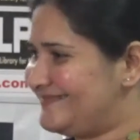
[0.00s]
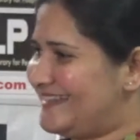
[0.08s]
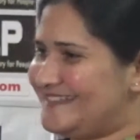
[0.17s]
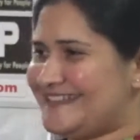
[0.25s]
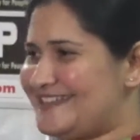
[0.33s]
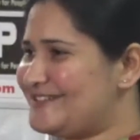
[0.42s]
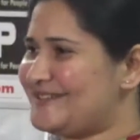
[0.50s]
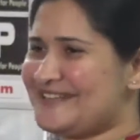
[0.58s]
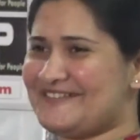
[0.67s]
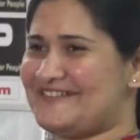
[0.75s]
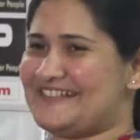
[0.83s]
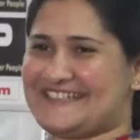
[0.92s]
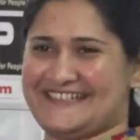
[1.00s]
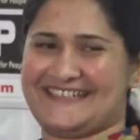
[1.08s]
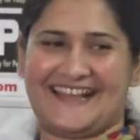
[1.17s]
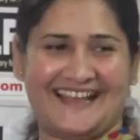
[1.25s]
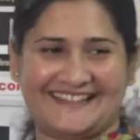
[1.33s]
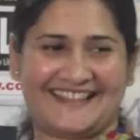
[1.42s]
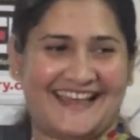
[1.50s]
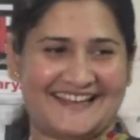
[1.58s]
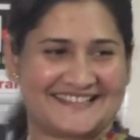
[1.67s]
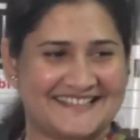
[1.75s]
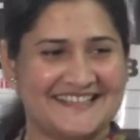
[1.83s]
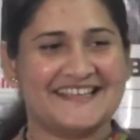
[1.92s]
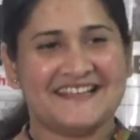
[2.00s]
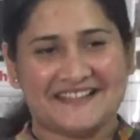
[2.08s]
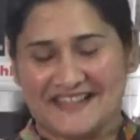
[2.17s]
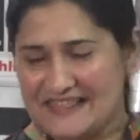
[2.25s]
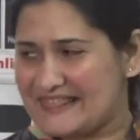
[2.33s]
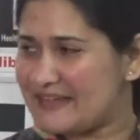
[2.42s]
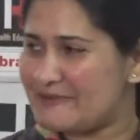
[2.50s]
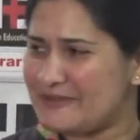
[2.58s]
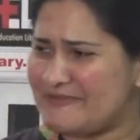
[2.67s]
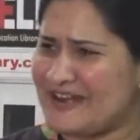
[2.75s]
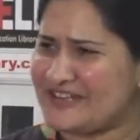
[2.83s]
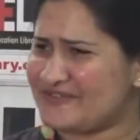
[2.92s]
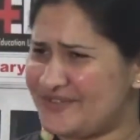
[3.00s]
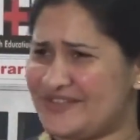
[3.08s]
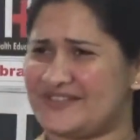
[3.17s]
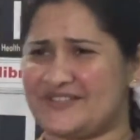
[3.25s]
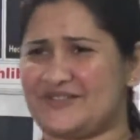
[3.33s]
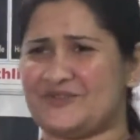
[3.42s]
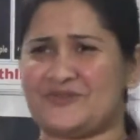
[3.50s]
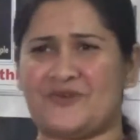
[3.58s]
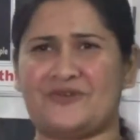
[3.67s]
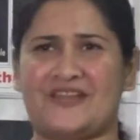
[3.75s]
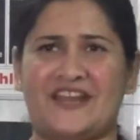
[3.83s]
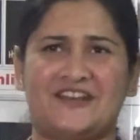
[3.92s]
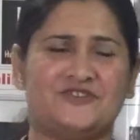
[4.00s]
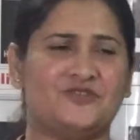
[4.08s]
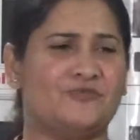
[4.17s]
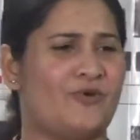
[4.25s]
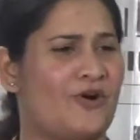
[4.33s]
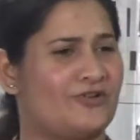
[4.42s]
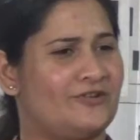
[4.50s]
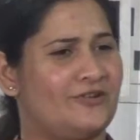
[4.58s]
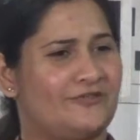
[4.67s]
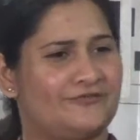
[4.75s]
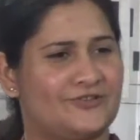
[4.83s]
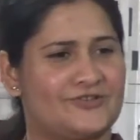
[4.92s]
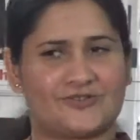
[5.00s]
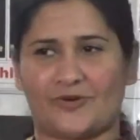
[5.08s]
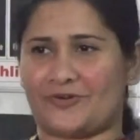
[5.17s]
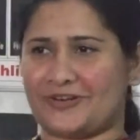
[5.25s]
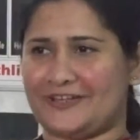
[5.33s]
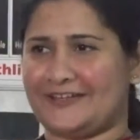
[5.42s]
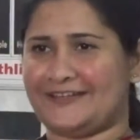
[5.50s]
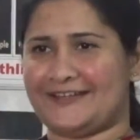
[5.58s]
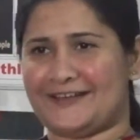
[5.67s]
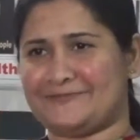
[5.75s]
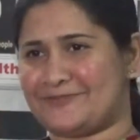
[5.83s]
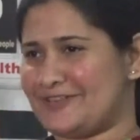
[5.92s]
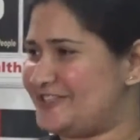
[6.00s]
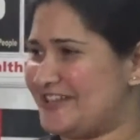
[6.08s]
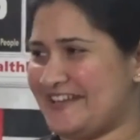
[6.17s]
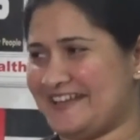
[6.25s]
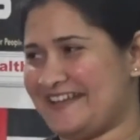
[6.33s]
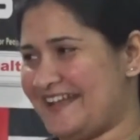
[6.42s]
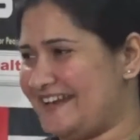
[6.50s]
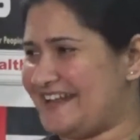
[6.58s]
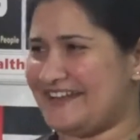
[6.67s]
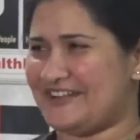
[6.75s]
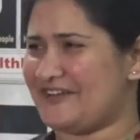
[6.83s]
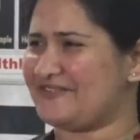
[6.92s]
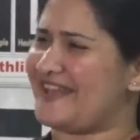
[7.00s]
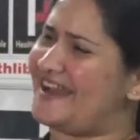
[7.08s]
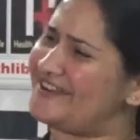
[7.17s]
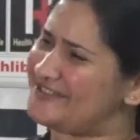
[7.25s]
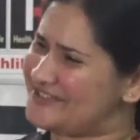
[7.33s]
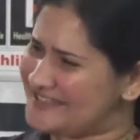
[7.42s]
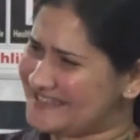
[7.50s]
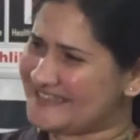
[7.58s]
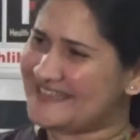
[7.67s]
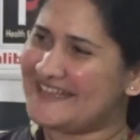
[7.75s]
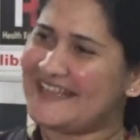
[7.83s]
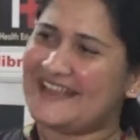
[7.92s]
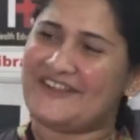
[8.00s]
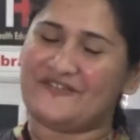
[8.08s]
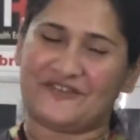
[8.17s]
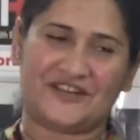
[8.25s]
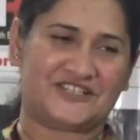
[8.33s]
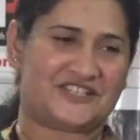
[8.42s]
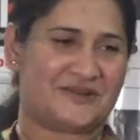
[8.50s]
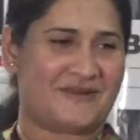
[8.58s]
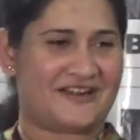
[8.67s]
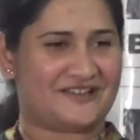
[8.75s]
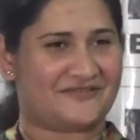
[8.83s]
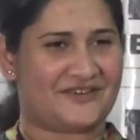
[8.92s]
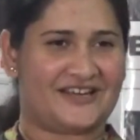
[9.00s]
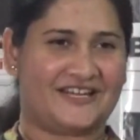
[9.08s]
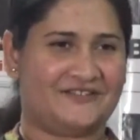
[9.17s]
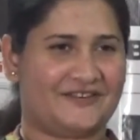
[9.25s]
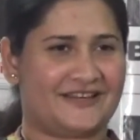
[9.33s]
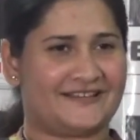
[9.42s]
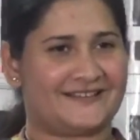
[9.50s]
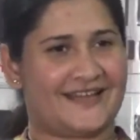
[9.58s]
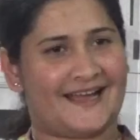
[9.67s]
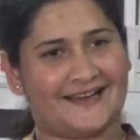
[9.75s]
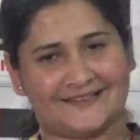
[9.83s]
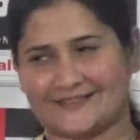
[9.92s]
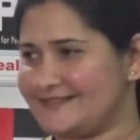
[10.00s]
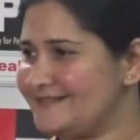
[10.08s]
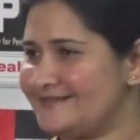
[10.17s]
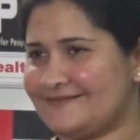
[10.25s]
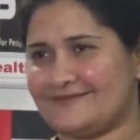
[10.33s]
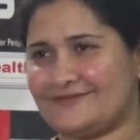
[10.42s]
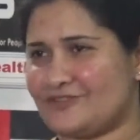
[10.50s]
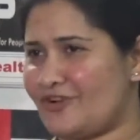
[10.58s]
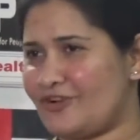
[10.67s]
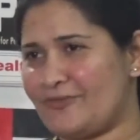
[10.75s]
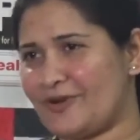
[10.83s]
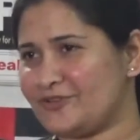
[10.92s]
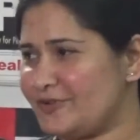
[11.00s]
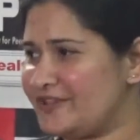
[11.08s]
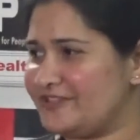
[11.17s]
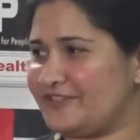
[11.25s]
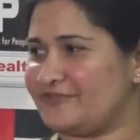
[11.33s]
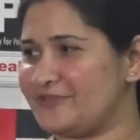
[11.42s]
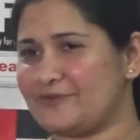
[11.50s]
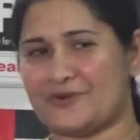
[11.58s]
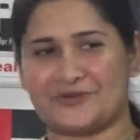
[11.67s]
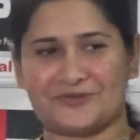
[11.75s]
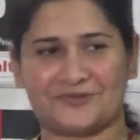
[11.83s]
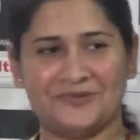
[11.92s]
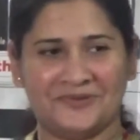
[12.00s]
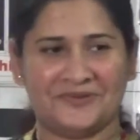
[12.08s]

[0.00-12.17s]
Right? And you leave it at that. The thing with metaphor is you don't get into moral of the story and preaching and any of that. You just finish the metaphor, leave it at that, talk about the weather if you want to.